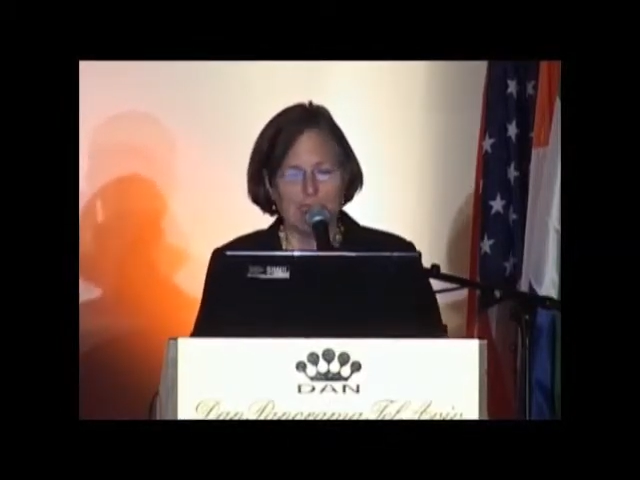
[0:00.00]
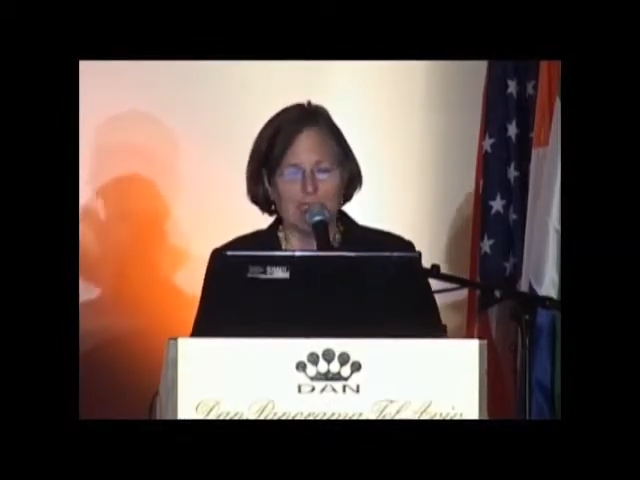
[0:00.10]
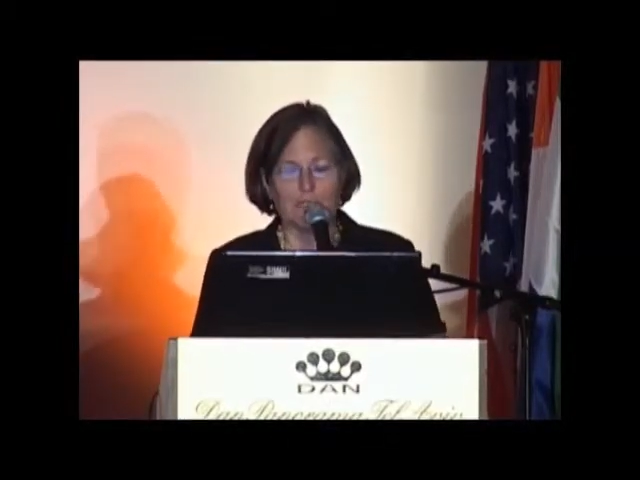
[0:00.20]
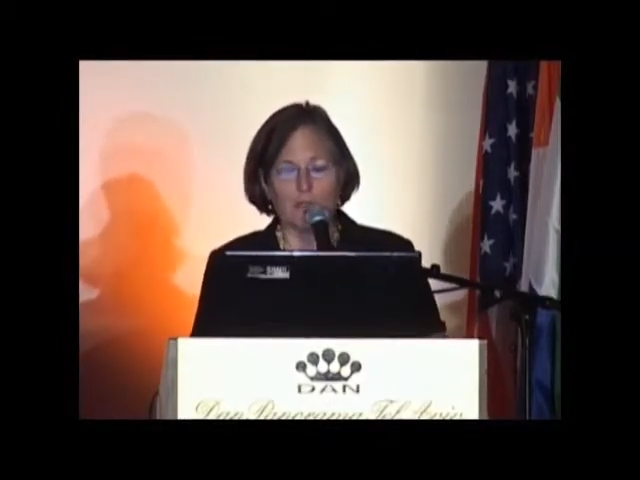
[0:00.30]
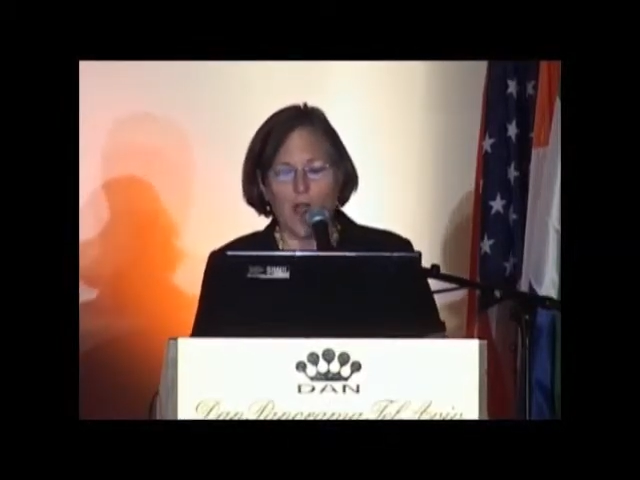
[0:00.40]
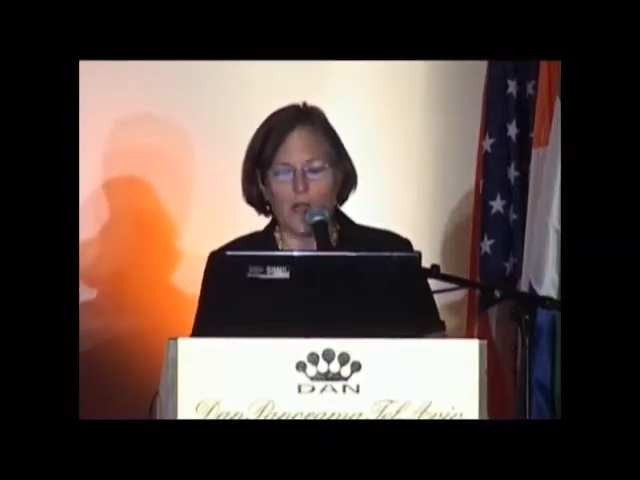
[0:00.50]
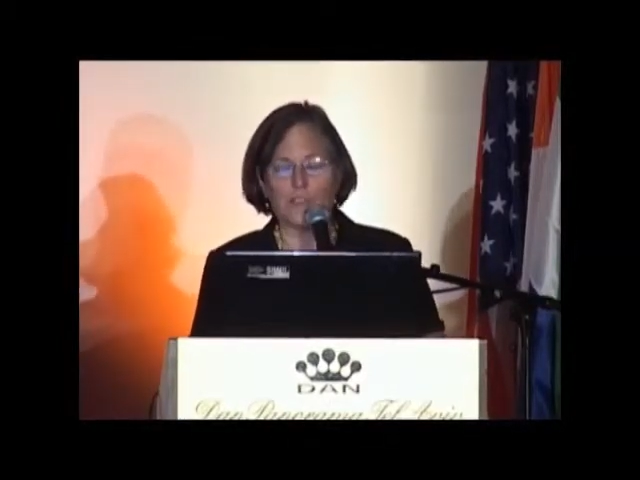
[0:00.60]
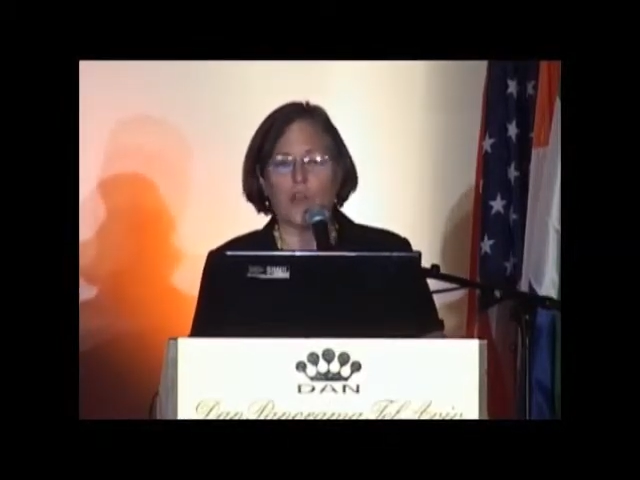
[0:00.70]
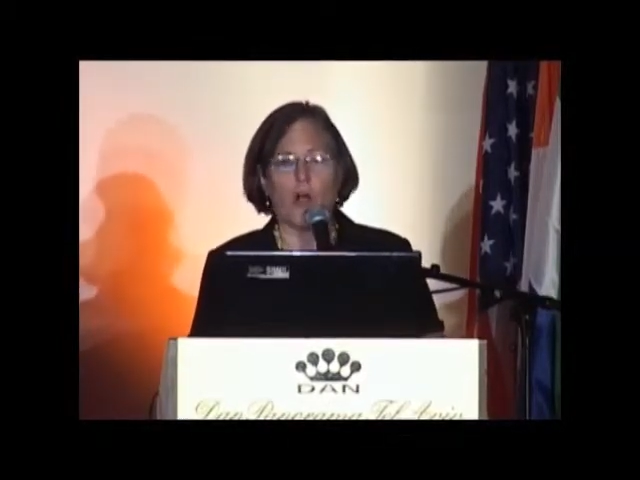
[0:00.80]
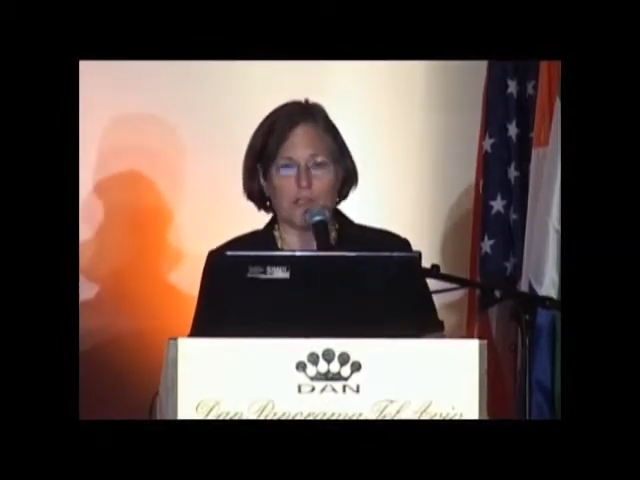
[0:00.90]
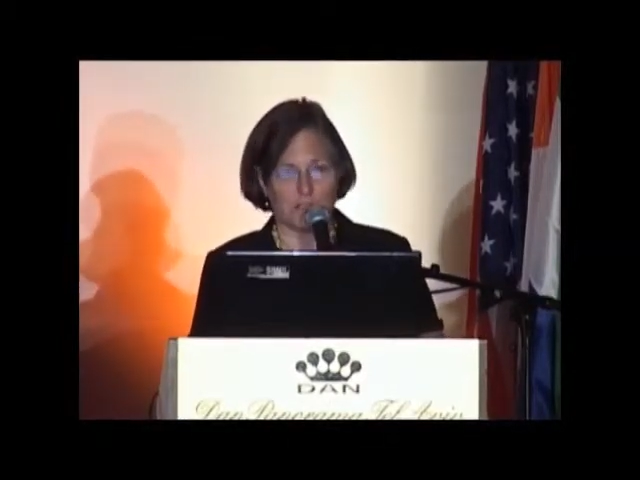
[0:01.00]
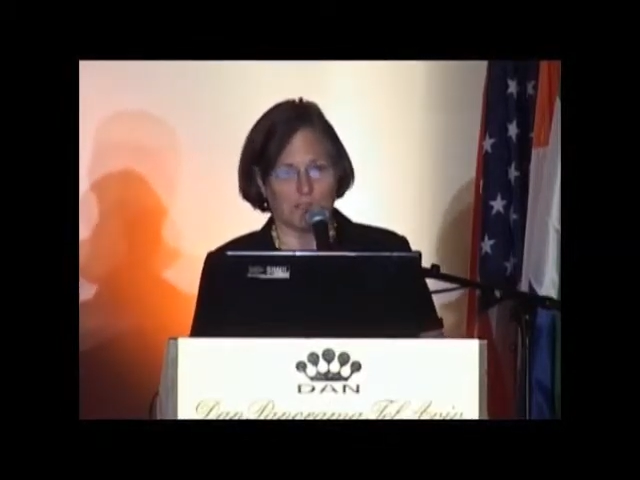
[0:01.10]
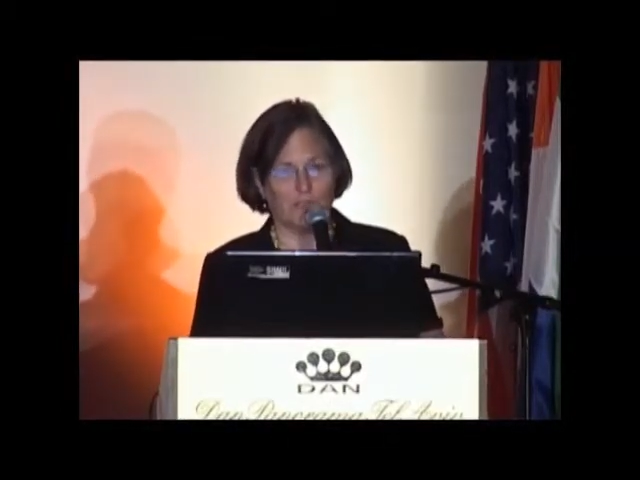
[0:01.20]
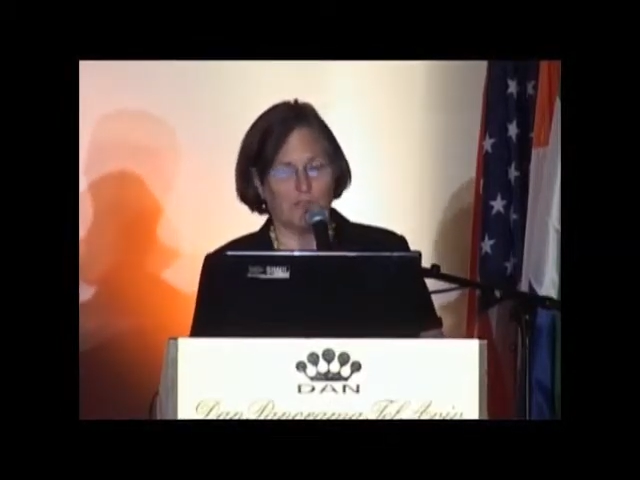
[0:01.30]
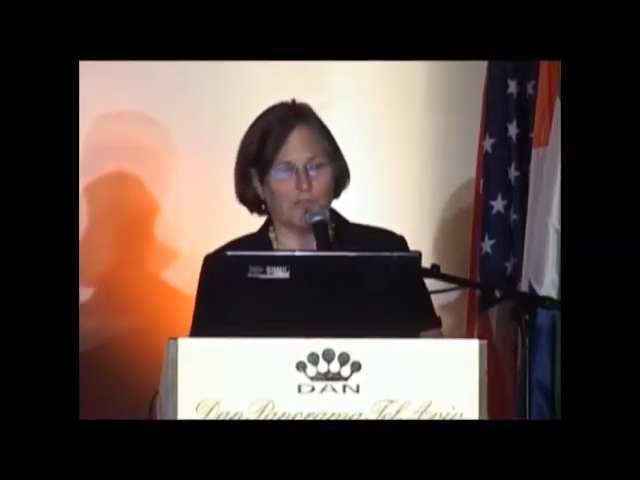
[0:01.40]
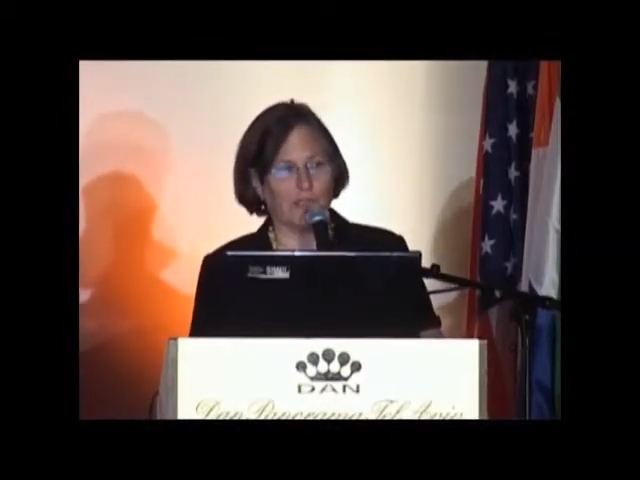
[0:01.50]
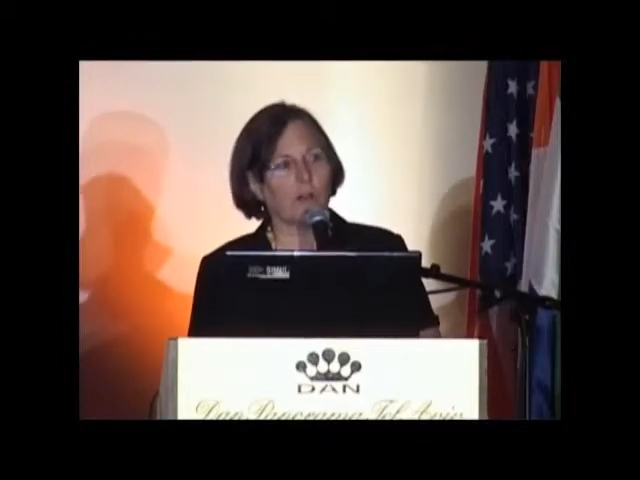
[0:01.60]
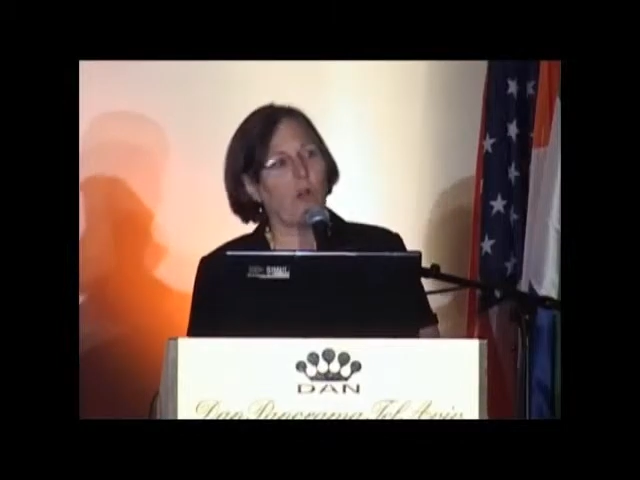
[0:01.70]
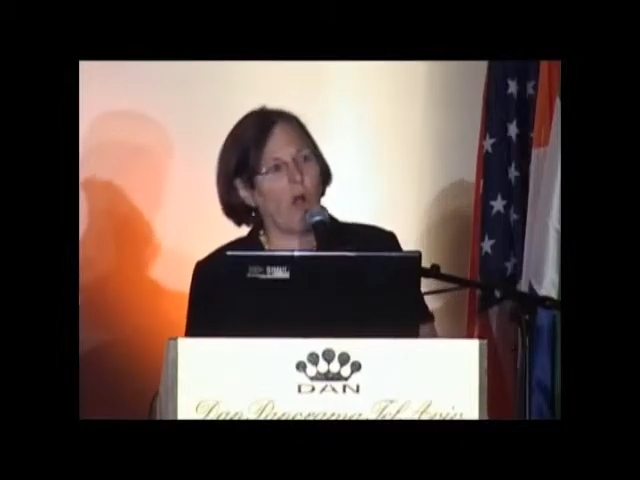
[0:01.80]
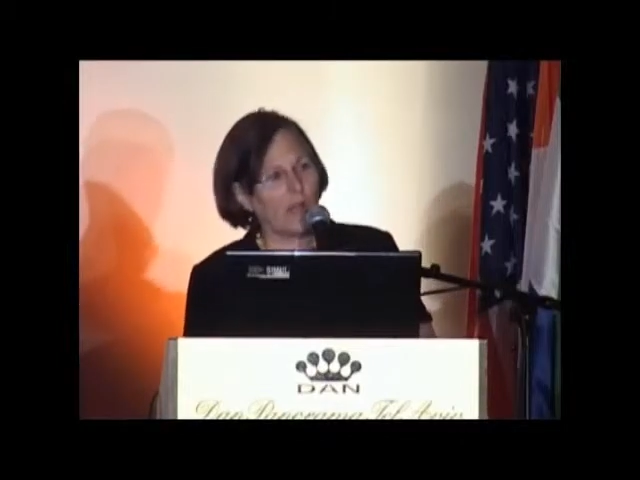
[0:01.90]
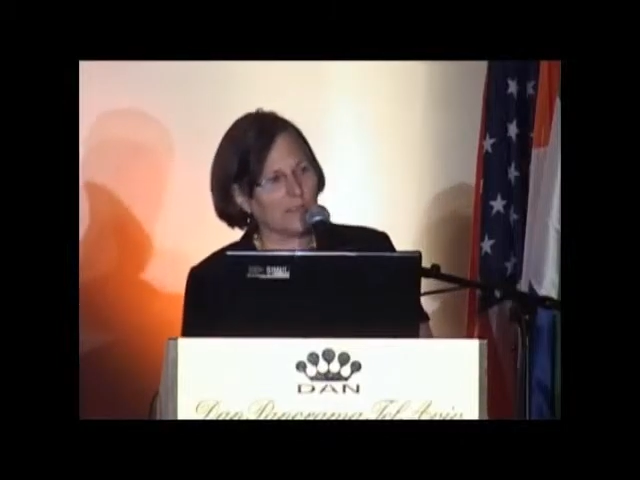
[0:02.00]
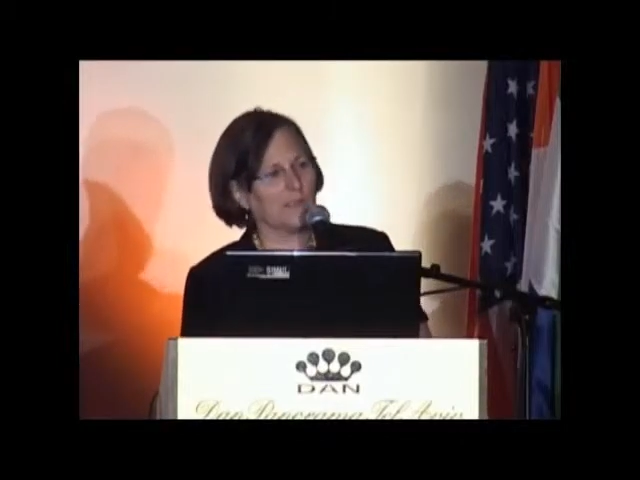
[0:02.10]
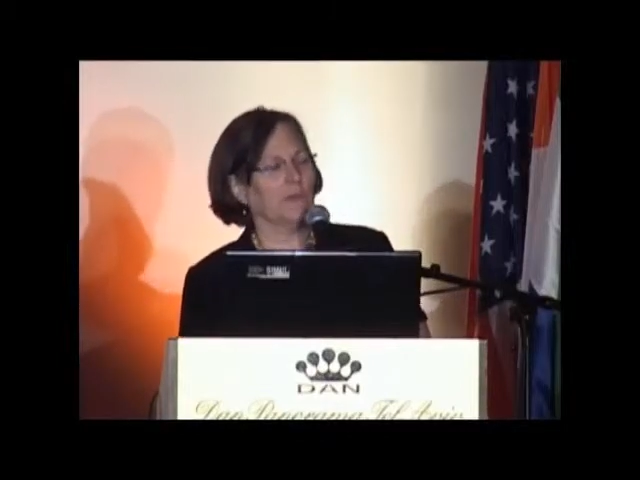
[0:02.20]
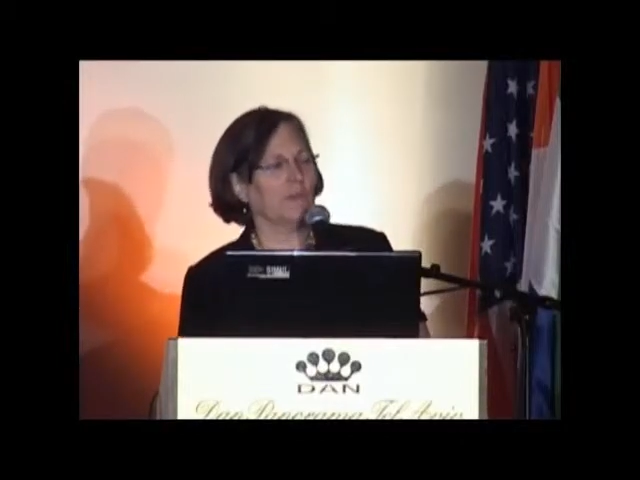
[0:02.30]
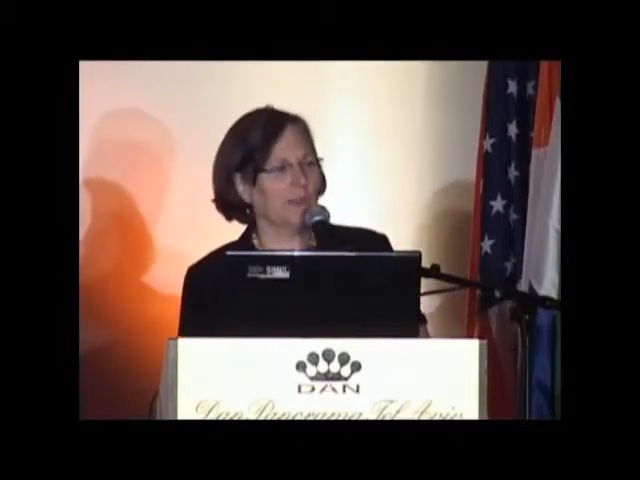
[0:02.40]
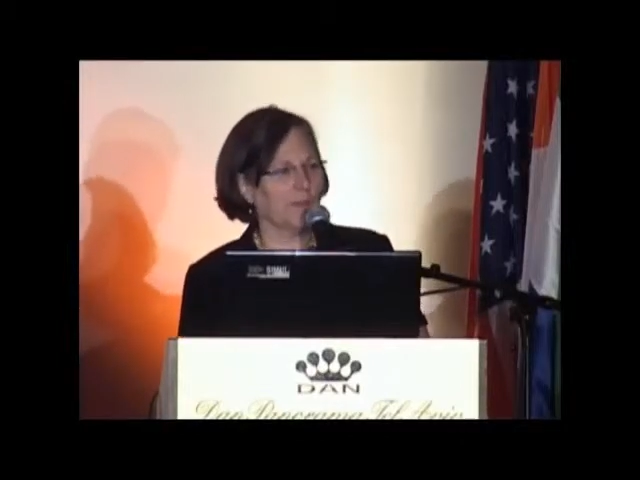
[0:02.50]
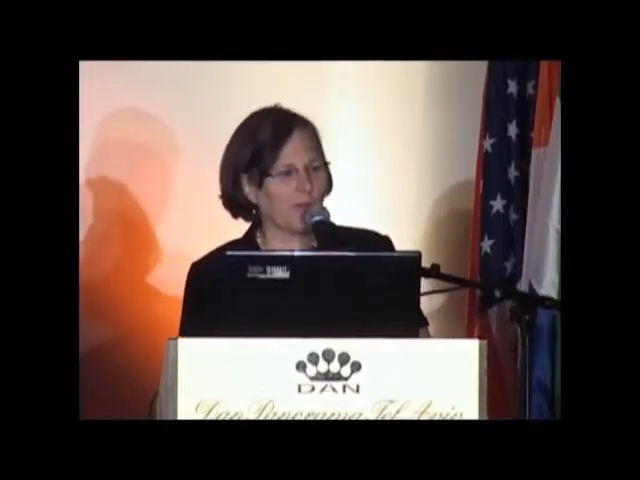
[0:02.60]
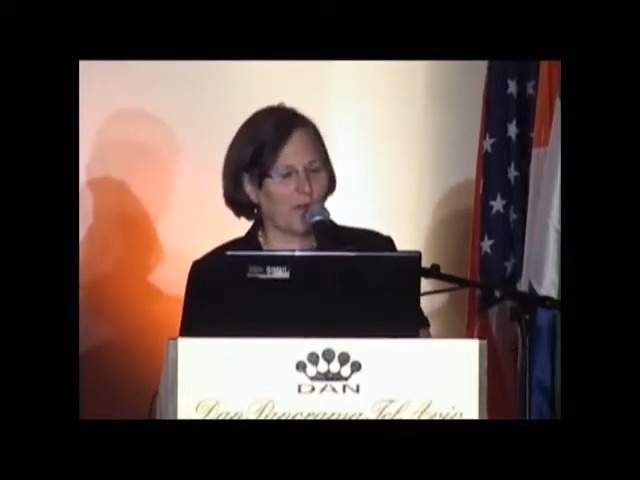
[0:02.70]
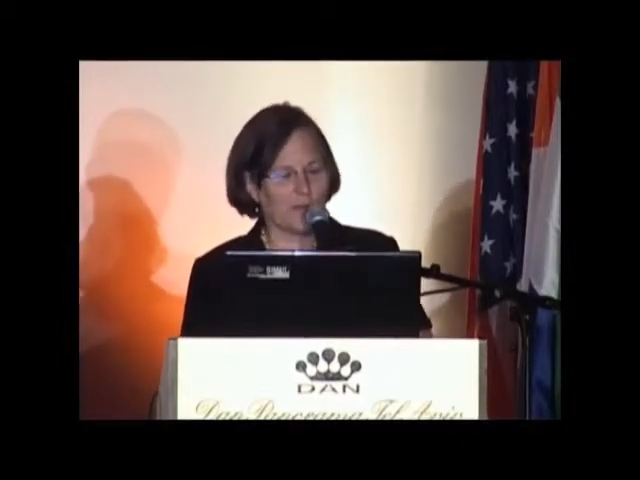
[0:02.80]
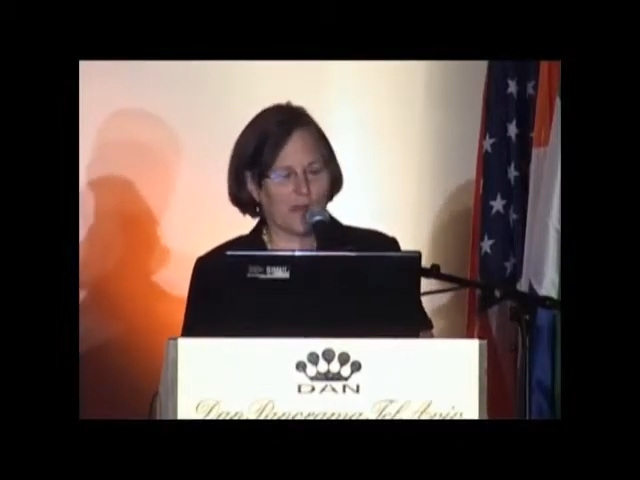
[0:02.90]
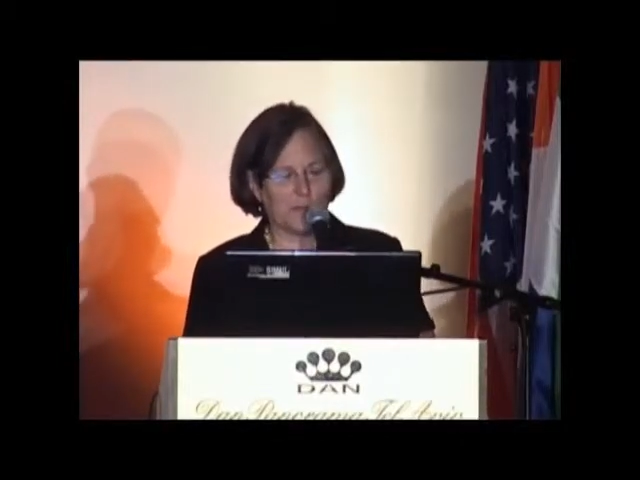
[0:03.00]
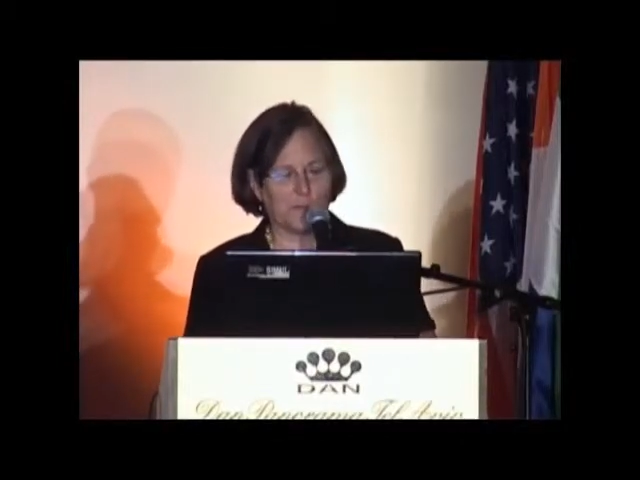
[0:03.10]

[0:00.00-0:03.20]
in large hostels that are called community programs,